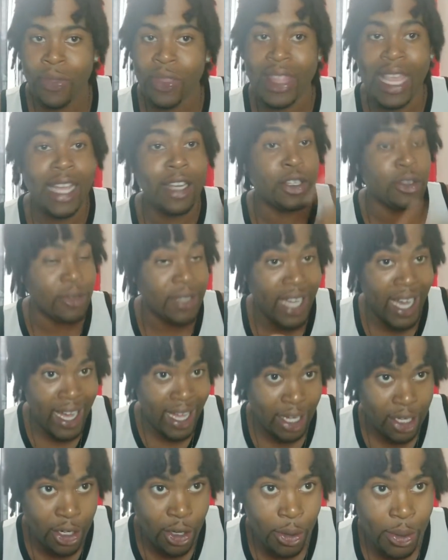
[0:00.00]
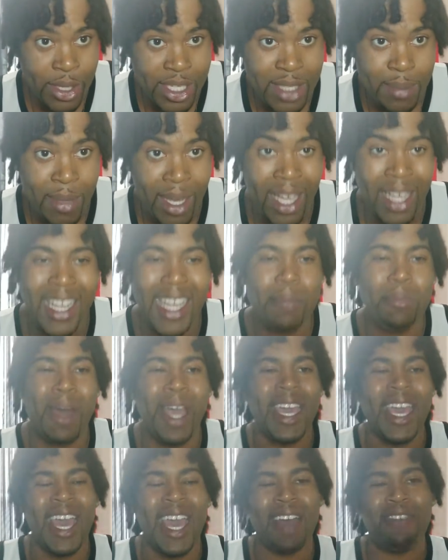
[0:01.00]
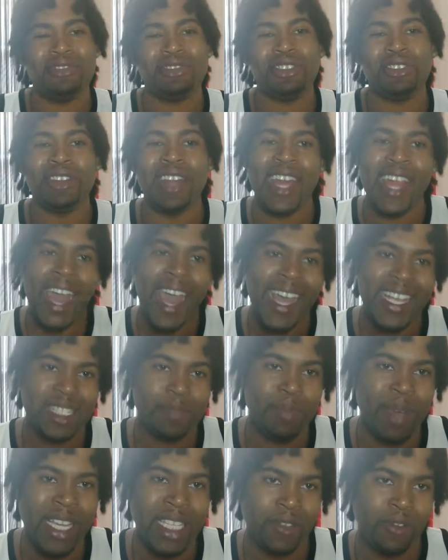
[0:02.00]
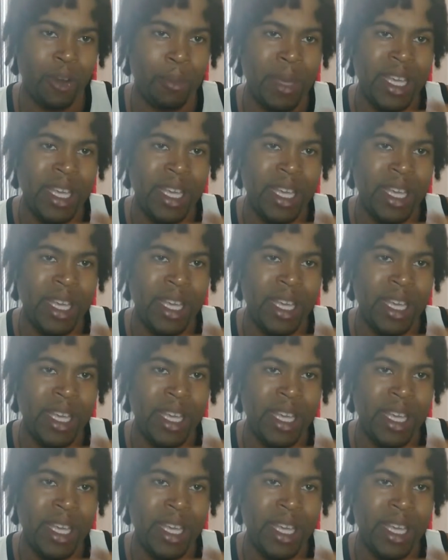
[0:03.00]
They do not know this man. They might have certain aspects from